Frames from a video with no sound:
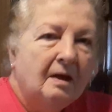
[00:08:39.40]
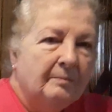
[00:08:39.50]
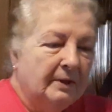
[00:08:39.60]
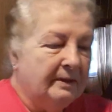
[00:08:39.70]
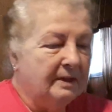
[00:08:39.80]

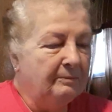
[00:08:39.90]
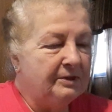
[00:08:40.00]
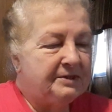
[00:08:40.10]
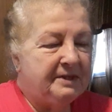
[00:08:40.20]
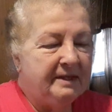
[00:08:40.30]
But I'm going
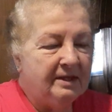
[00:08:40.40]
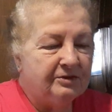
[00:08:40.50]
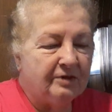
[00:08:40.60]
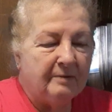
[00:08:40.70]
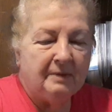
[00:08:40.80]
to sit here and
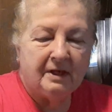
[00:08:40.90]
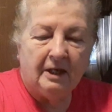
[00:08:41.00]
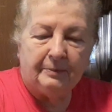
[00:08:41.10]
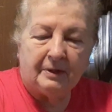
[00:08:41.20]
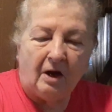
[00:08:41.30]
drink me a
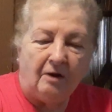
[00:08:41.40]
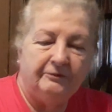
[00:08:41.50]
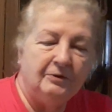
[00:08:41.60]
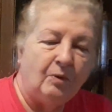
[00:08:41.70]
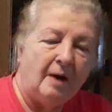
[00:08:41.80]
cup of
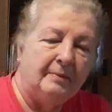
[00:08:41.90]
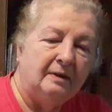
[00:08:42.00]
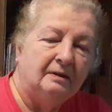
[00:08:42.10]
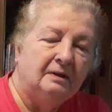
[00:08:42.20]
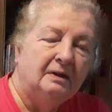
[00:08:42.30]
coffee while my